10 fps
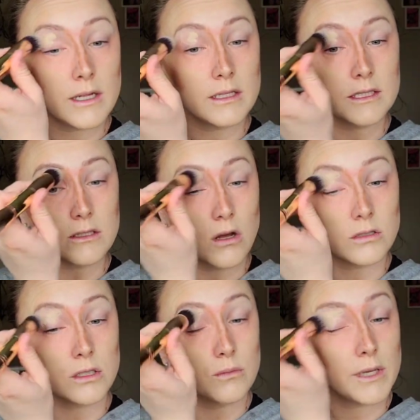This
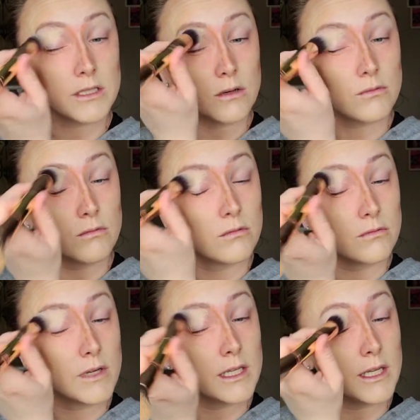also makes a
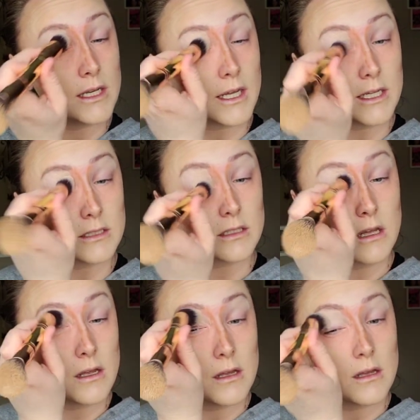really nice
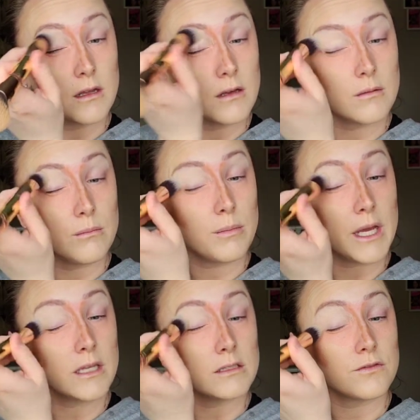
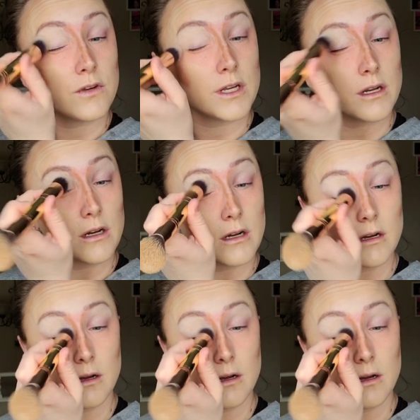base for your